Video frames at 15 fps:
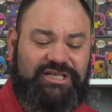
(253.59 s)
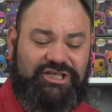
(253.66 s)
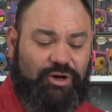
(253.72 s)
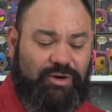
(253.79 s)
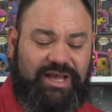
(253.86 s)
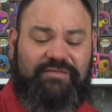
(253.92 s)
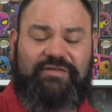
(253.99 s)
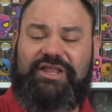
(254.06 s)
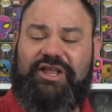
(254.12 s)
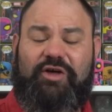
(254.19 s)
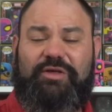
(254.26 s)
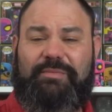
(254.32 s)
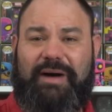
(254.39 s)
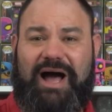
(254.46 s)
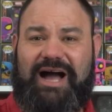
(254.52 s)
So even
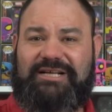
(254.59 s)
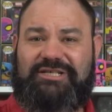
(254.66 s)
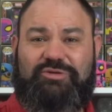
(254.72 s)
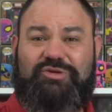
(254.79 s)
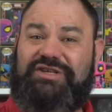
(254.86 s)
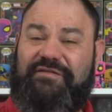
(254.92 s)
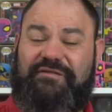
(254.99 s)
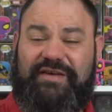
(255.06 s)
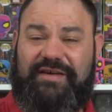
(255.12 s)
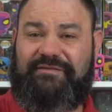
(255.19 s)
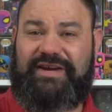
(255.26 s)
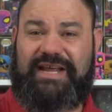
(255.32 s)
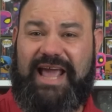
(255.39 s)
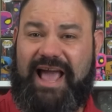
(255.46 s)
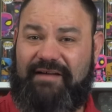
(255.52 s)
though the box was
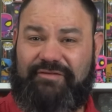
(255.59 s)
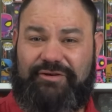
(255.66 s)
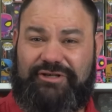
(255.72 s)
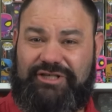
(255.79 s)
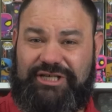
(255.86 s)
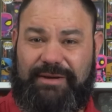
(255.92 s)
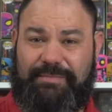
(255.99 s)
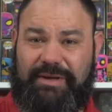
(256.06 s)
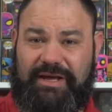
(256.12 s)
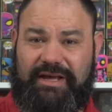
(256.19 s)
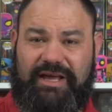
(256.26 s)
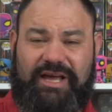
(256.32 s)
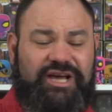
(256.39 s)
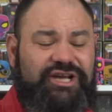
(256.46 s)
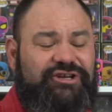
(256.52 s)
$50 after
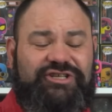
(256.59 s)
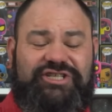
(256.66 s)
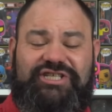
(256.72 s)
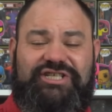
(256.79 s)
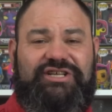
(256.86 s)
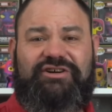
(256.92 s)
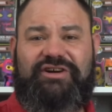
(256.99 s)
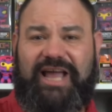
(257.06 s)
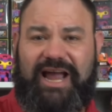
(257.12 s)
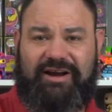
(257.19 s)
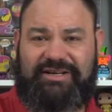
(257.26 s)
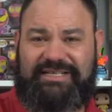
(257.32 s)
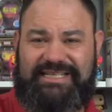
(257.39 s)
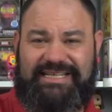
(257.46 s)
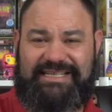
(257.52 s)
shipping, you're still
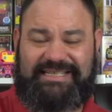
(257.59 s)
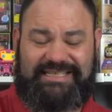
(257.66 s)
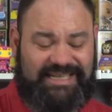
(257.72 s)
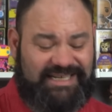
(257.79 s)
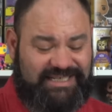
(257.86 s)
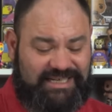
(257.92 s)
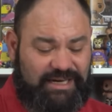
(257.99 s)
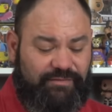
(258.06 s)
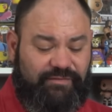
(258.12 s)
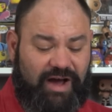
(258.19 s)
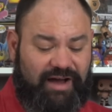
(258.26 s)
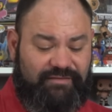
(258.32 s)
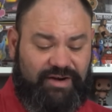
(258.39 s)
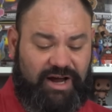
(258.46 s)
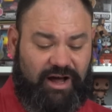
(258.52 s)
guaranteed
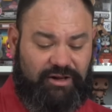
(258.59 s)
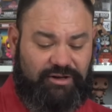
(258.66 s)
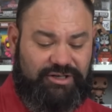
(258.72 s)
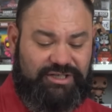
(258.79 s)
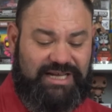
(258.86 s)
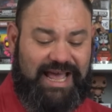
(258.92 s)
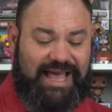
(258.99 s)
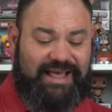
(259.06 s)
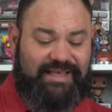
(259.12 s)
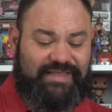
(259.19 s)
$65.